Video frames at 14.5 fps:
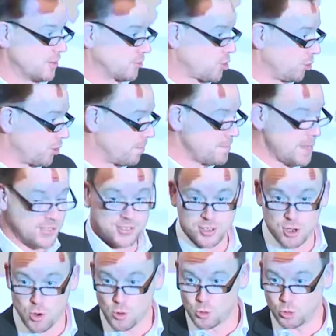it was called the missed
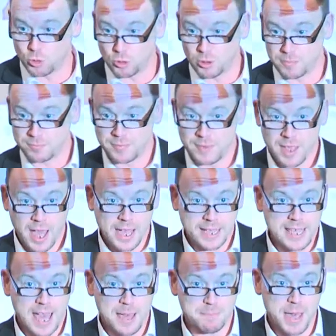call a uh,
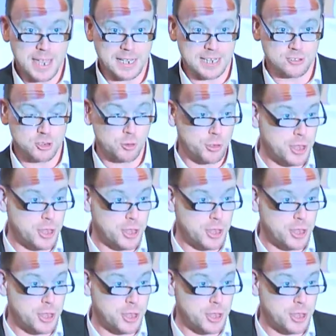campaigning tool.